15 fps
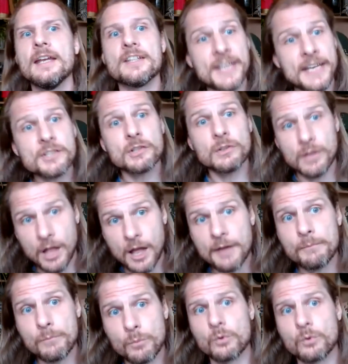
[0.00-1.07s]
It takes a
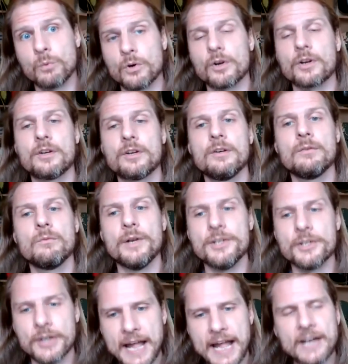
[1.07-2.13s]
lot more work
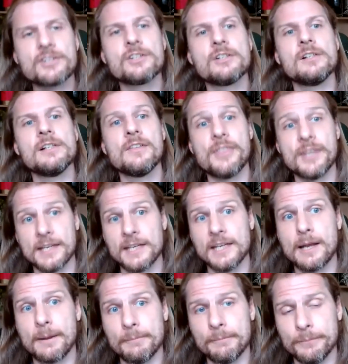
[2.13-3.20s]
when you're actually
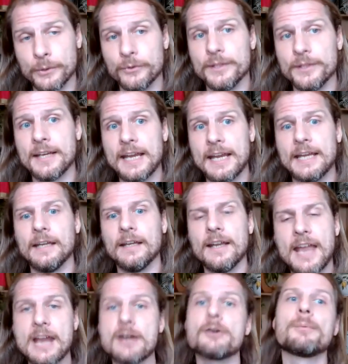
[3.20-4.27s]
thinking at building
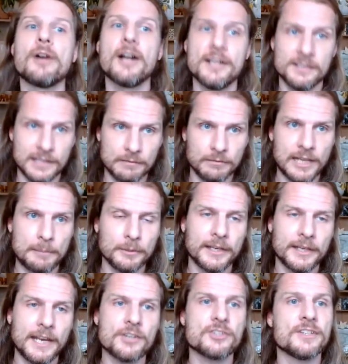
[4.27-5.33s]
a enterprise level
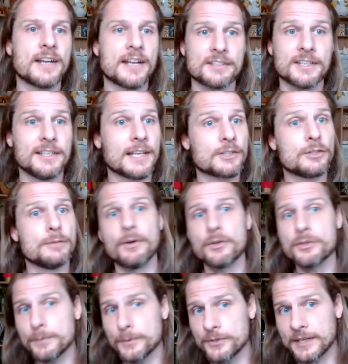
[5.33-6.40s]
application that has to connect to
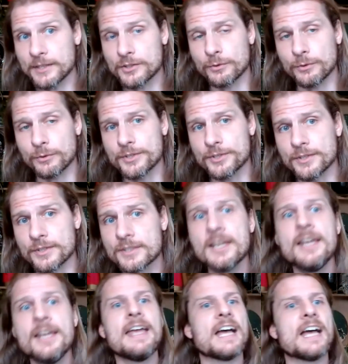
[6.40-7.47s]
multiple data sources,
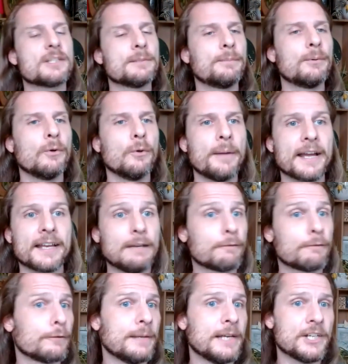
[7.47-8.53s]
has to pull back
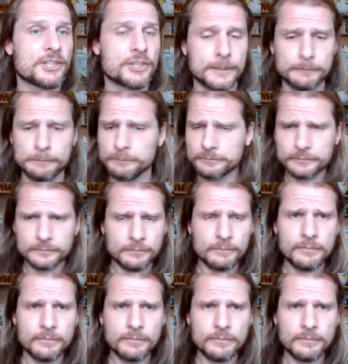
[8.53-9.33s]
information